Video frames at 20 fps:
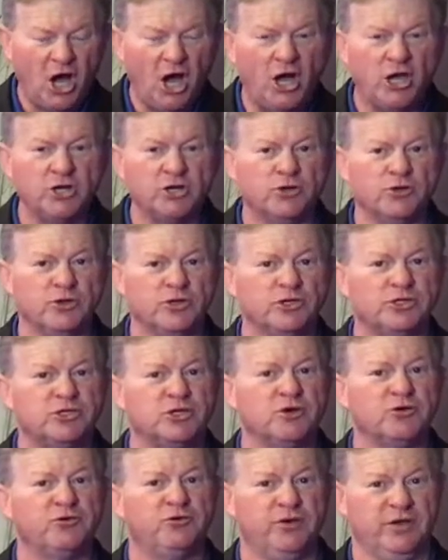under the
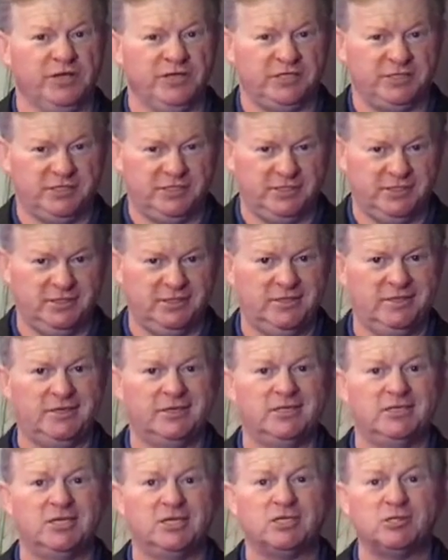surface
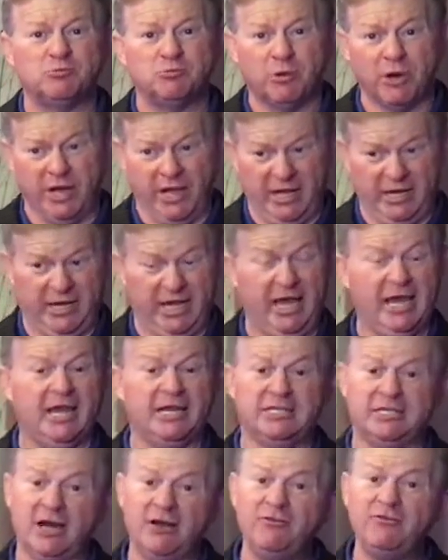to spread. And
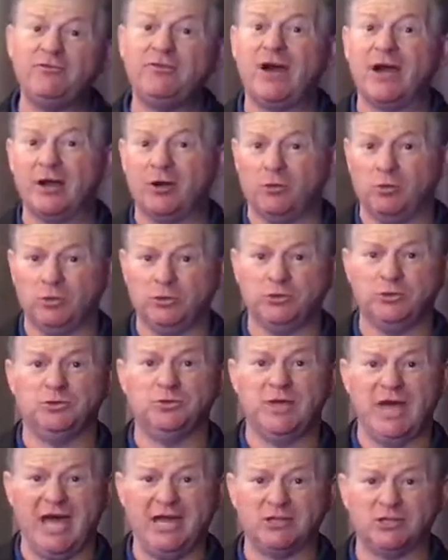a duff fire will do
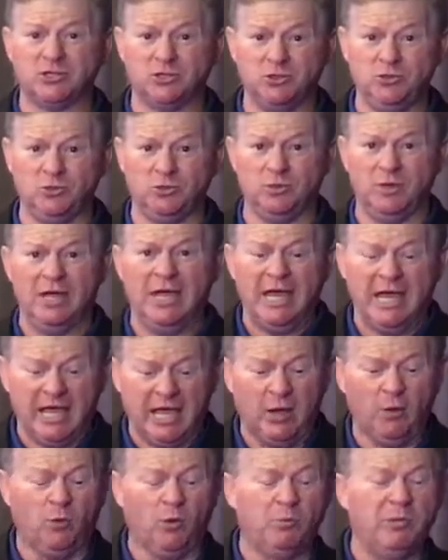that too.
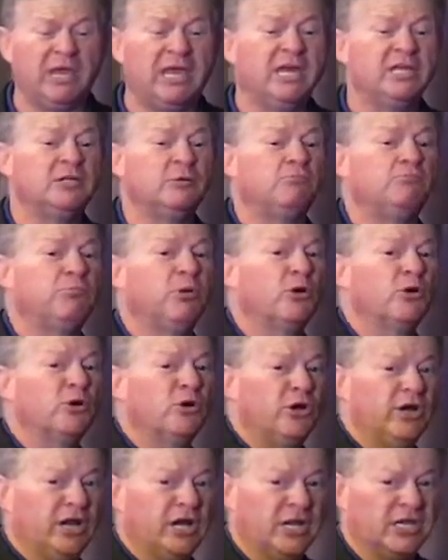It will begin to
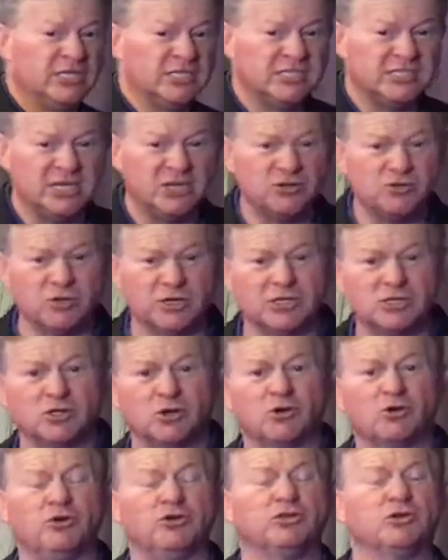burn in concentric
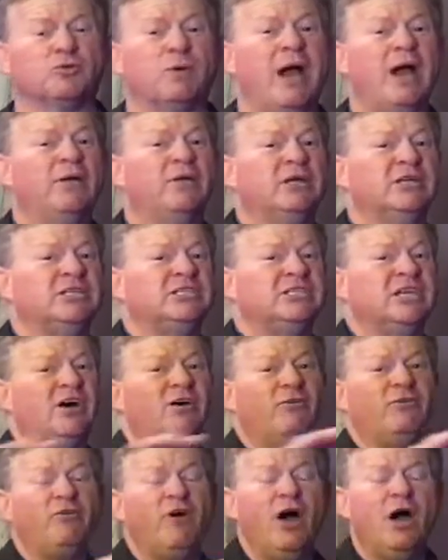circles around
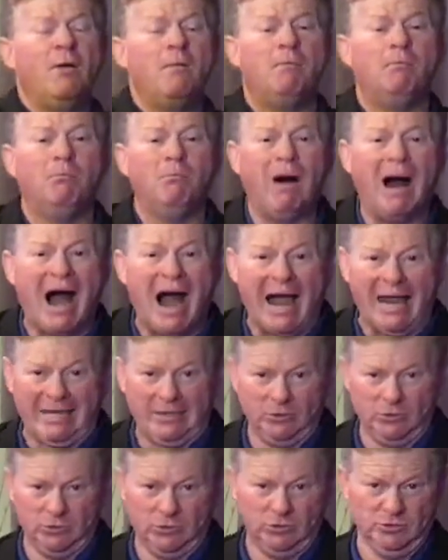itself,
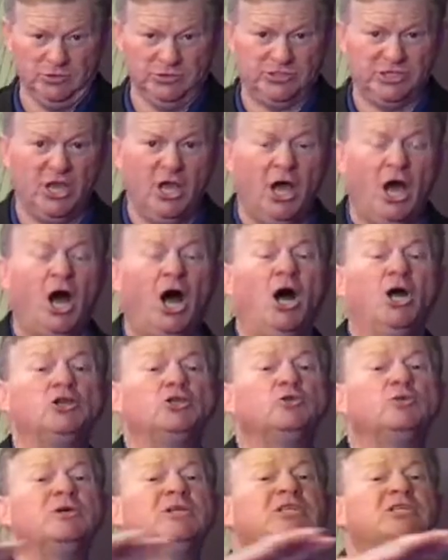miles,
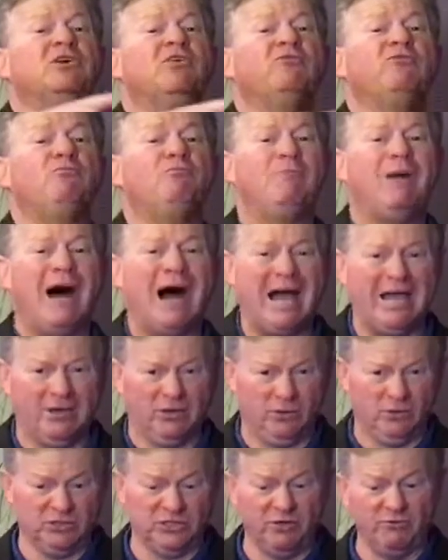hundreds of
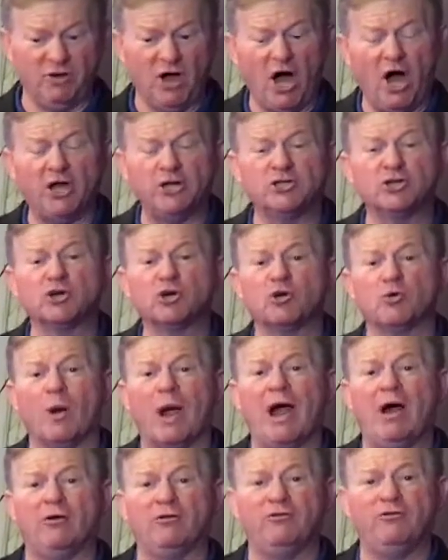miles of
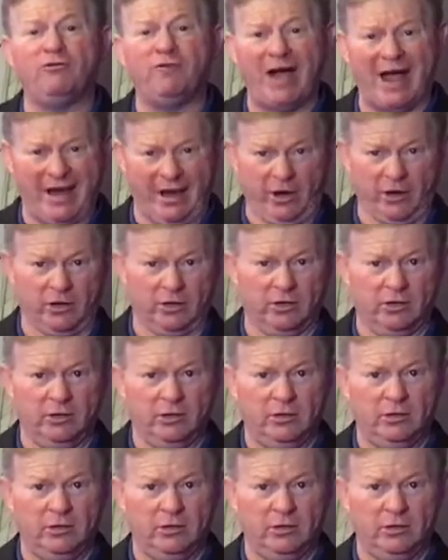underground fire,